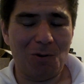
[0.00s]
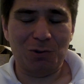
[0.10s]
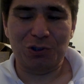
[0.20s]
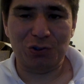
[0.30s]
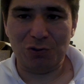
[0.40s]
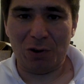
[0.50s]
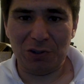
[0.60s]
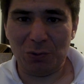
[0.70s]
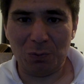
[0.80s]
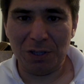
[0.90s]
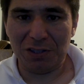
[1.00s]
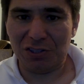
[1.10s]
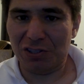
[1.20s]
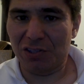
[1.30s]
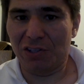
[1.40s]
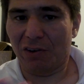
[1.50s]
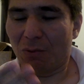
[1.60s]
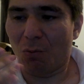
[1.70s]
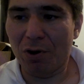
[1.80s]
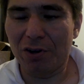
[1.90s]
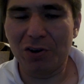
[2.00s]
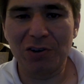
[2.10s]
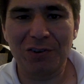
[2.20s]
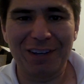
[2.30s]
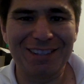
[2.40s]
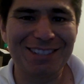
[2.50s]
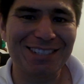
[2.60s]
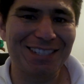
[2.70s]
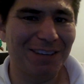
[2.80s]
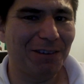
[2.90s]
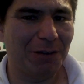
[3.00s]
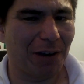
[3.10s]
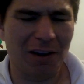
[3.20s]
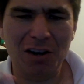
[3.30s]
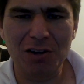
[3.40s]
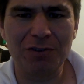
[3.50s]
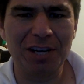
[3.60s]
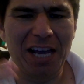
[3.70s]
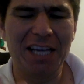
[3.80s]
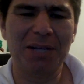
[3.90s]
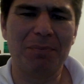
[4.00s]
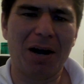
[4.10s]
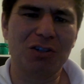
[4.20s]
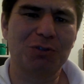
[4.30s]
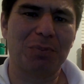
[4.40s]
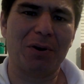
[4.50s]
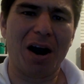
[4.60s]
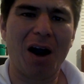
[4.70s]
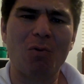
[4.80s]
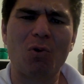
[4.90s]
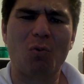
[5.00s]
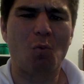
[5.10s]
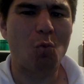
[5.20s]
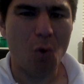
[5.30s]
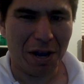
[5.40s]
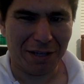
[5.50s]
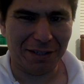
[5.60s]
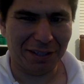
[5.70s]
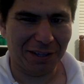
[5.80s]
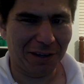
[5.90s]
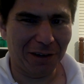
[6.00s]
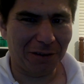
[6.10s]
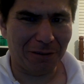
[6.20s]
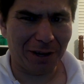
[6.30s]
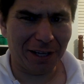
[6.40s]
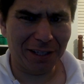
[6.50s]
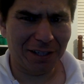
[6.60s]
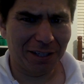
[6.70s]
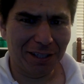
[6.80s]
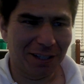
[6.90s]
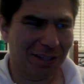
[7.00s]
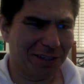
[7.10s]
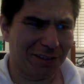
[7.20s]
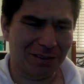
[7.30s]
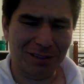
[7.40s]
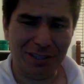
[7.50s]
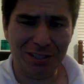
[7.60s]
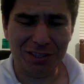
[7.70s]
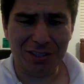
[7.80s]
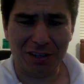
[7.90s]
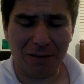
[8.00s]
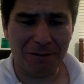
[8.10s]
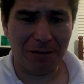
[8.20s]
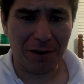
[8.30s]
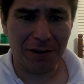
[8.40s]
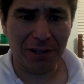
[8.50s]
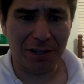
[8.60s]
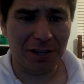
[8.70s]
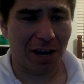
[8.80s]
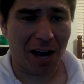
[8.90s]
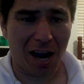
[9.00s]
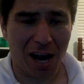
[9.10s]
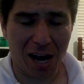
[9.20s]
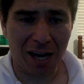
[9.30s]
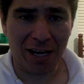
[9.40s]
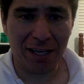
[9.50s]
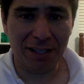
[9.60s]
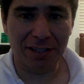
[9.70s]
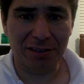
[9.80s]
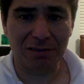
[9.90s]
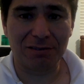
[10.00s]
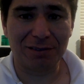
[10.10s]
strong the winds. There are 180 miles per hour wind, right? You know, this is a very high, you know,